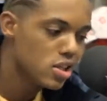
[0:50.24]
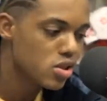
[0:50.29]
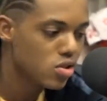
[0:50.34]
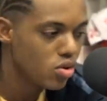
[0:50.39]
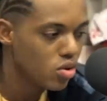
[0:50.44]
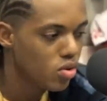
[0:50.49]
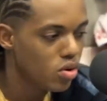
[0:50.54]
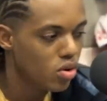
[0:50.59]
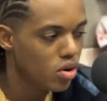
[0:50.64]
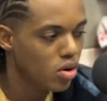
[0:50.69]

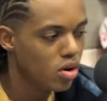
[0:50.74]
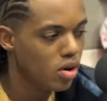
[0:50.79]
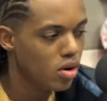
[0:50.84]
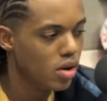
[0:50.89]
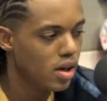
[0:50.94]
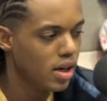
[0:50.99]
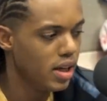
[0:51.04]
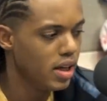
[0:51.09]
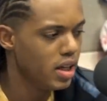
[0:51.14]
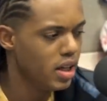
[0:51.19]

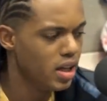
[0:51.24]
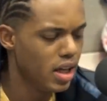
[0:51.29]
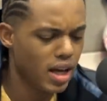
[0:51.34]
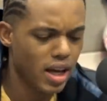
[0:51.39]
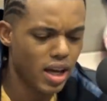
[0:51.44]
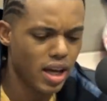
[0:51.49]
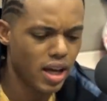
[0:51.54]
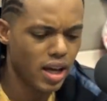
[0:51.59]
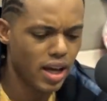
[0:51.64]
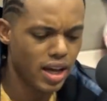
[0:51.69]
school, and
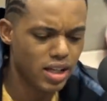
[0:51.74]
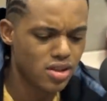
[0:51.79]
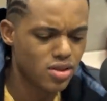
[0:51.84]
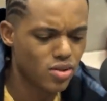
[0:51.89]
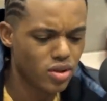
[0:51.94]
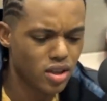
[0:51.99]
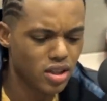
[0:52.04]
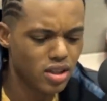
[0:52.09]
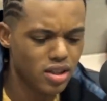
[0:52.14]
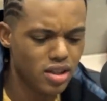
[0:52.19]
uh, I
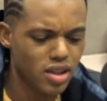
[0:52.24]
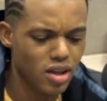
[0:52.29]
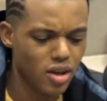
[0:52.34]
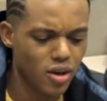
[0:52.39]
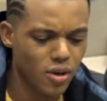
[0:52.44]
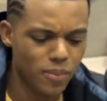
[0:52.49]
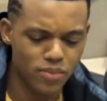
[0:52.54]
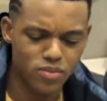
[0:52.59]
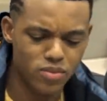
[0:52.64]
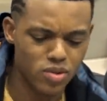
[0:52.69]
sort of, you know,